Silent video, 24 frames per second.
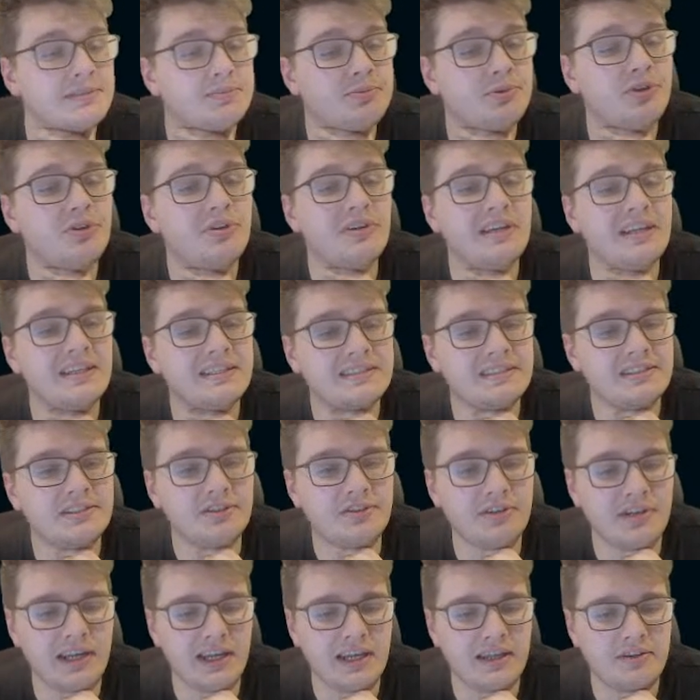per
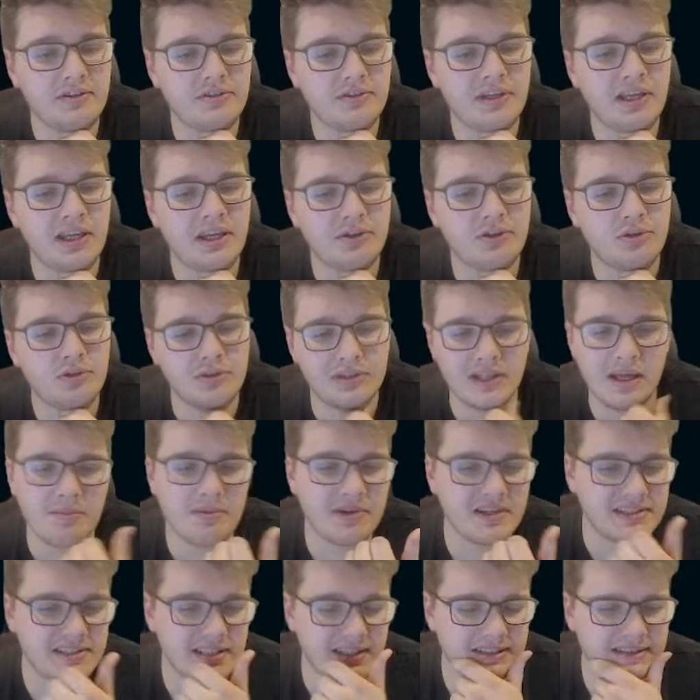listener again. Okay, cool. That
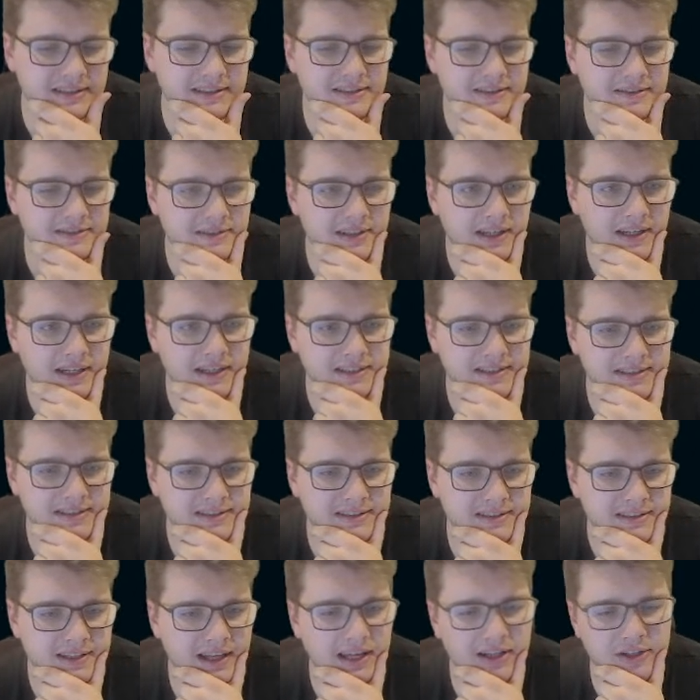makes sense. I
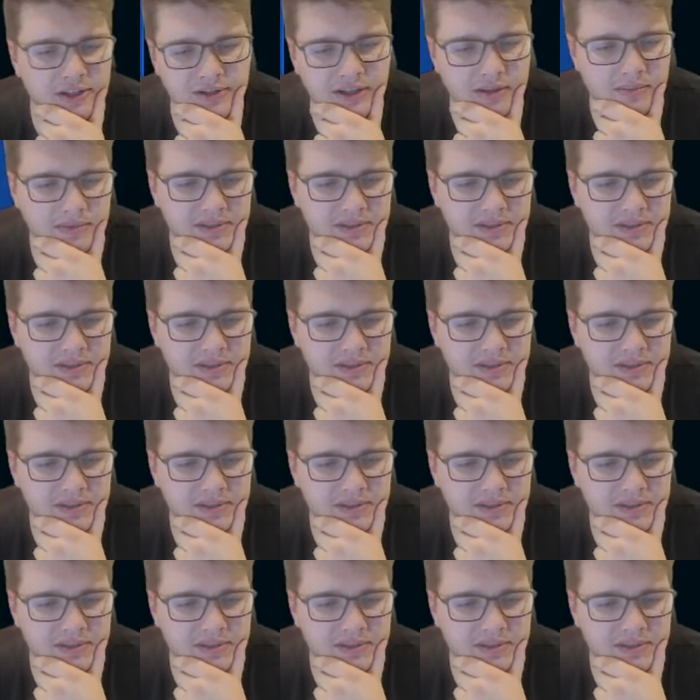guess. Yeah. No,